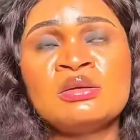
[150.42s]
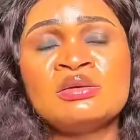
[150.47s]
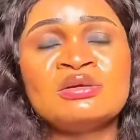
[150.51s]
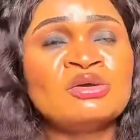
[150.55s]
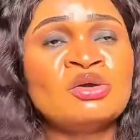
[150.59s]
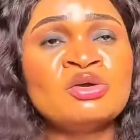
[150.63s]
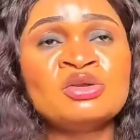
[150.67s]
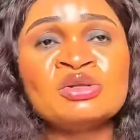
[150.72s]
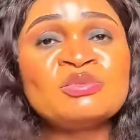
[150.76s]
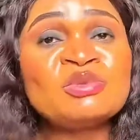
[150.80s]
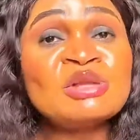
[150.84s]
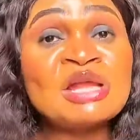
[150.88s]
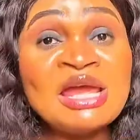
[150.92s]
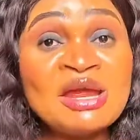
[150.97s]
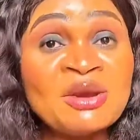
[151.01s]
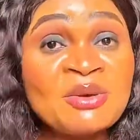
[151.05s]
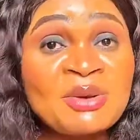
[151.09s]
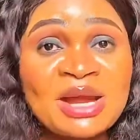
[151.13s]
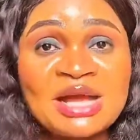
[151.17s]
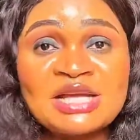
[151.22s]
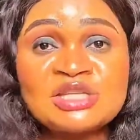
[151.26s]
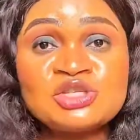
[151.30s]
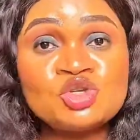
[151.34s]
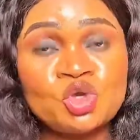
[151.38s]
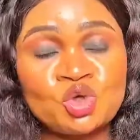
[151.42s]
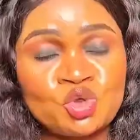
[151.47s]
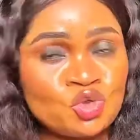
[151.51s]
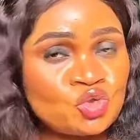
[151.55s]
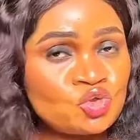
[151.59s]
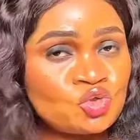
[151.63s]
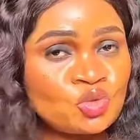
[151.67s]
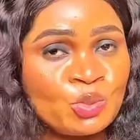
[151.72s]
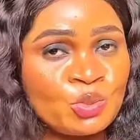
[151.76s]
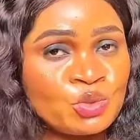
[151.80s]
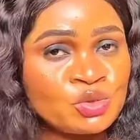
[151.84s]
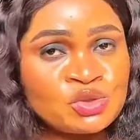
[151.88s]
on areas you're not
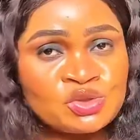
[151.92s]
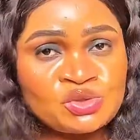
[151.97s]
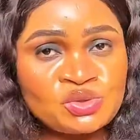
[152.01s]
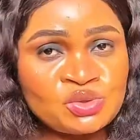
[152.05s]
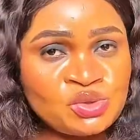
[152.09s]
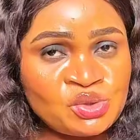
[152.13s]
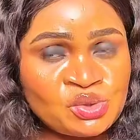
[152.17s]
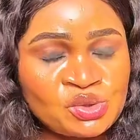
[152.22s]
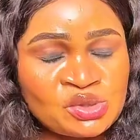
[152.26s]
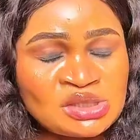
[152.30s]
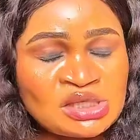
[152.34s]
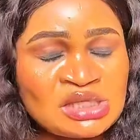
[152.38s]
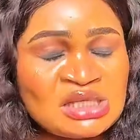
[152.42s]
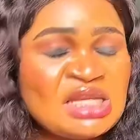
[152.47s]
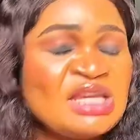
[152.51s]
supposed to use it.